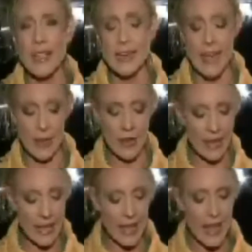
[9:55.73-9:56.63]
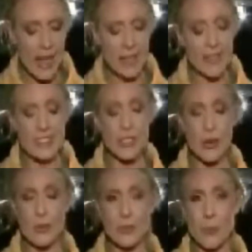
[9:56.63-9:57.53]
Now, again, they
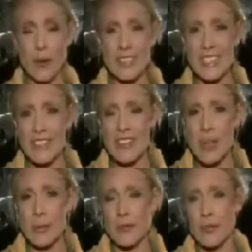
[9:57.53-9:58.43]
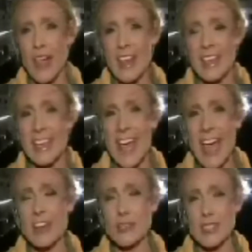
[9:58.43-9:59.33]
don't want to give a number for any
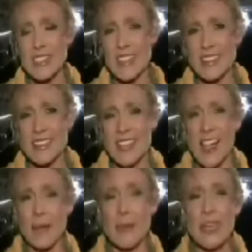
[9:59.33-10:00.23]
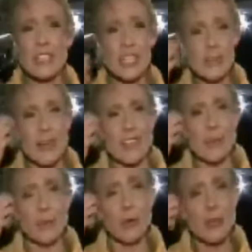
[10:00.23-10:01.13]
casualties at this time, just because
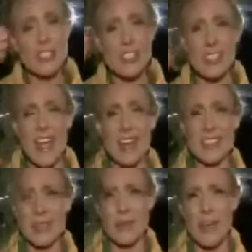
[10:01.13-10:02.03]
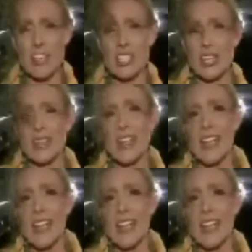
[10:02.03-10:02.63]
it would be just an estimation.